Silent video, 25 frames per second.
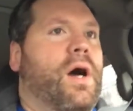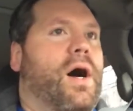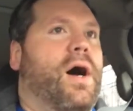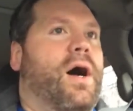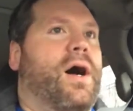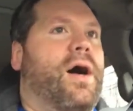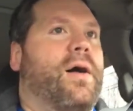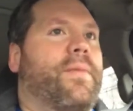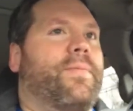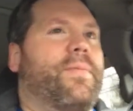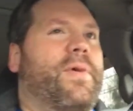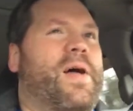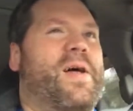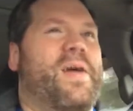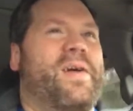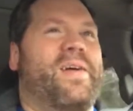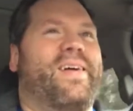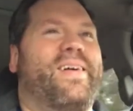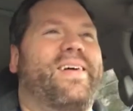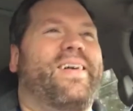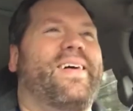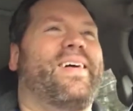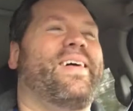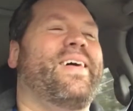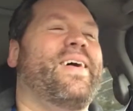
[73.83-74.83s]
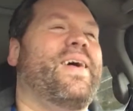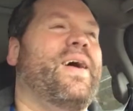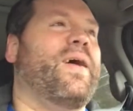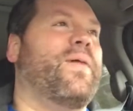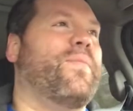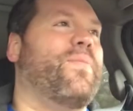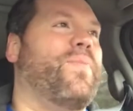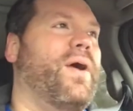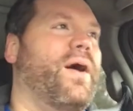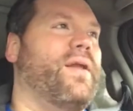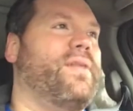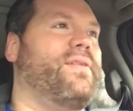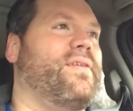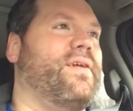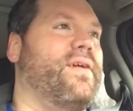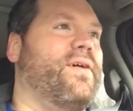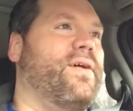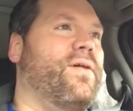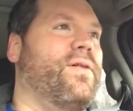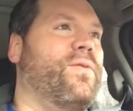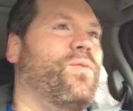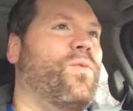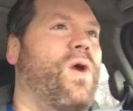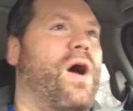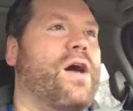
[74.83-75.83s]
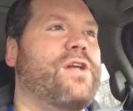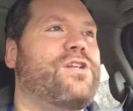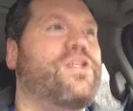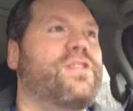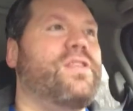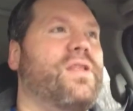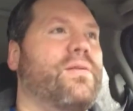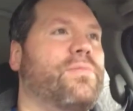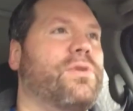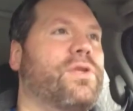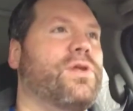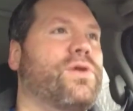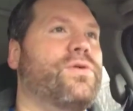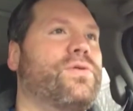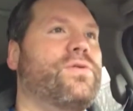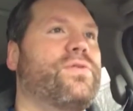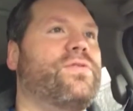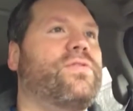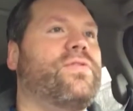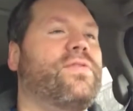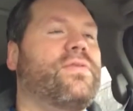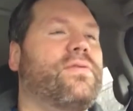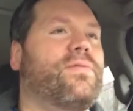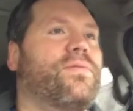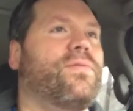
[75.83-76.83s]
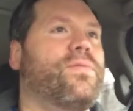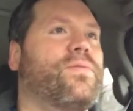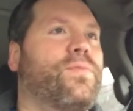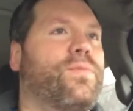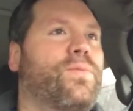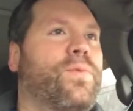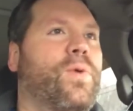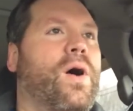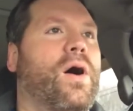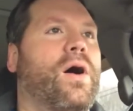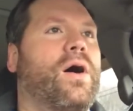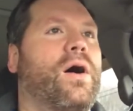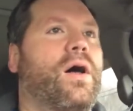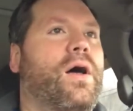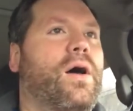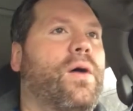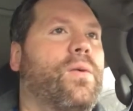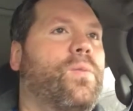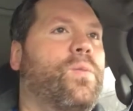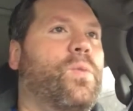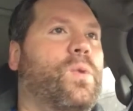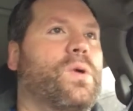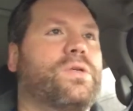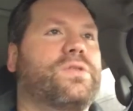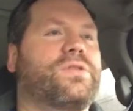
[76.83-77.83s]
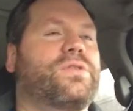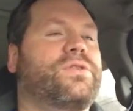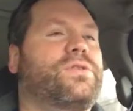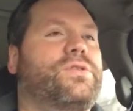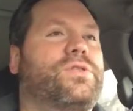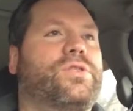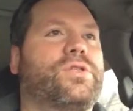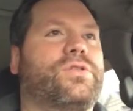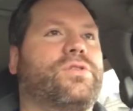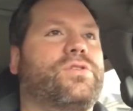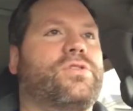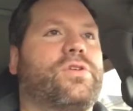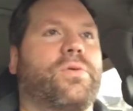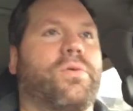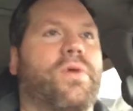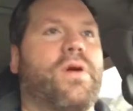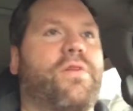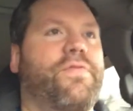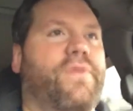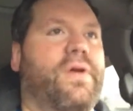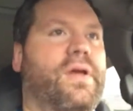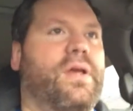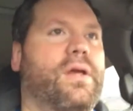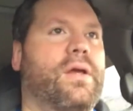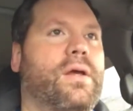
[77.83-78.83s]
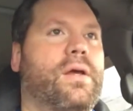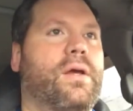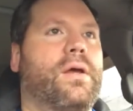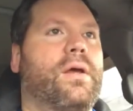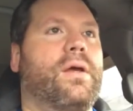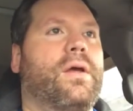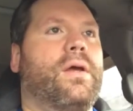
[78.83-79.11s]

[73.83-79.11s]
But watching them lose was just terrific.